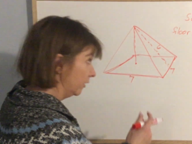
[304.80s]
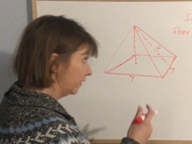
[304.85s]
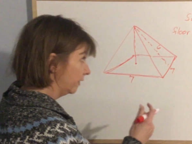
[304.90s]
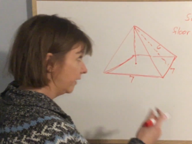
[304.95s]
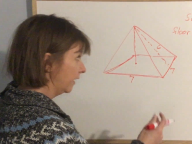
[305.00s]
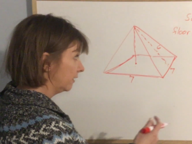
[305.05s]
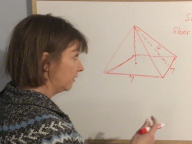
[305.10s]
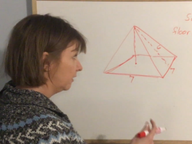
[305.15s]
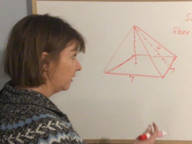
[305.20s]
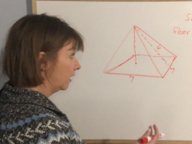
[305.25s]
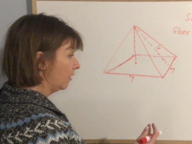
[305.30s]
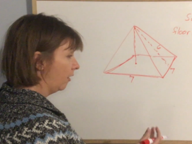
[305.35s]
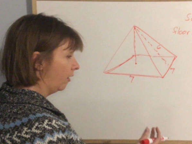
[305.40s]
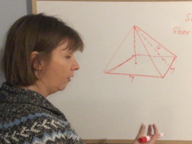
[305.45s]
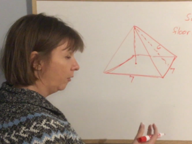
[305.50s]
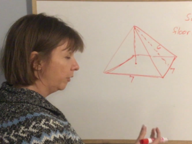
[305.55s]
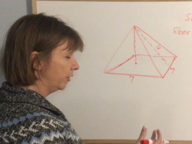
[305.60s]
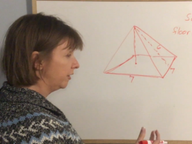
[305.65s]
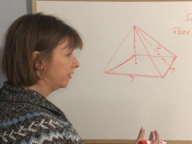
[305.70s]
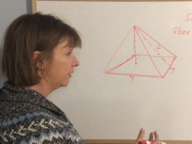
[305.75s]
that's not
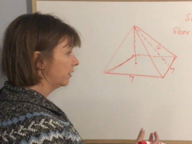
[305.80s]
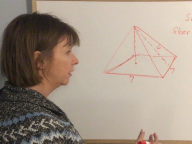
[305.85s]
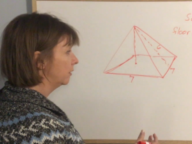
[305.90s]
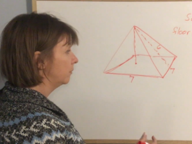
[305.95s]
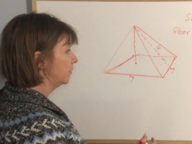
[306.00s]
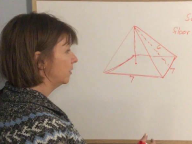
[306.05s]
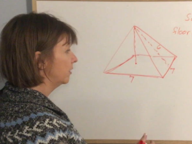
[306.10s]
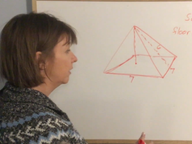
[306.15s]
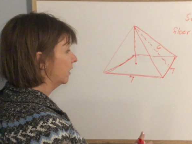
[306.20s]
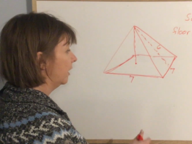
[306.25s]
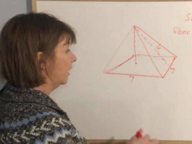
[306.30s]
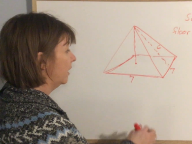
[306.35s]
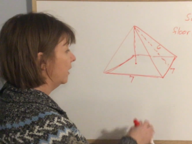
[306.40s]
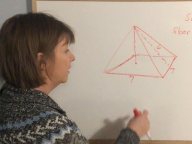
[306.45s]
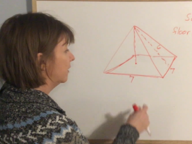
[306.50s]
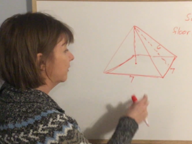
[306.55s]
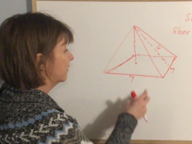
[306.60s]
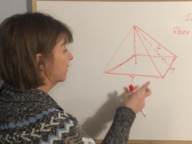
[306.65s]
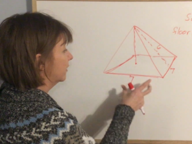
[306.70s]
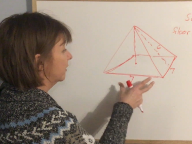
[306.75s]
always going to be the case.